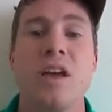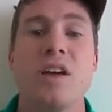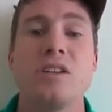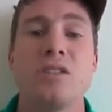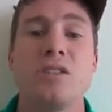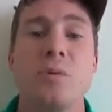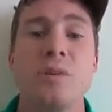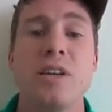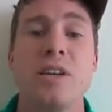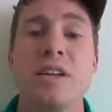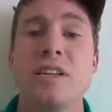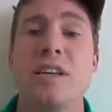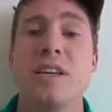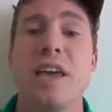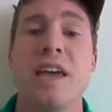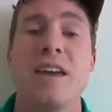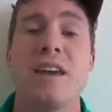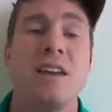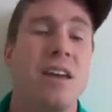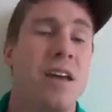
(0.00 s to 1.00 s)
So we tend to
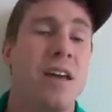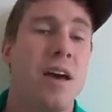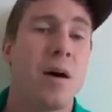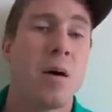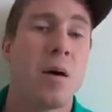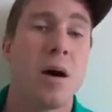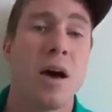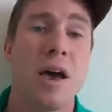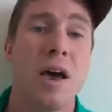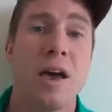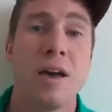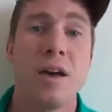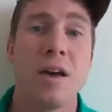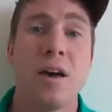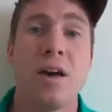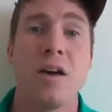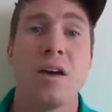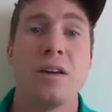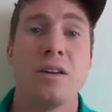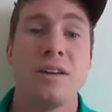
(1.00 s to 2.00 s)
get a
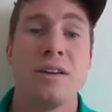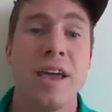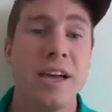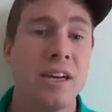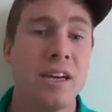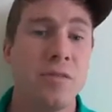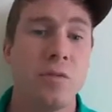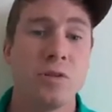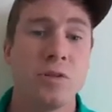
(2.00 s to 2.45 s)
negative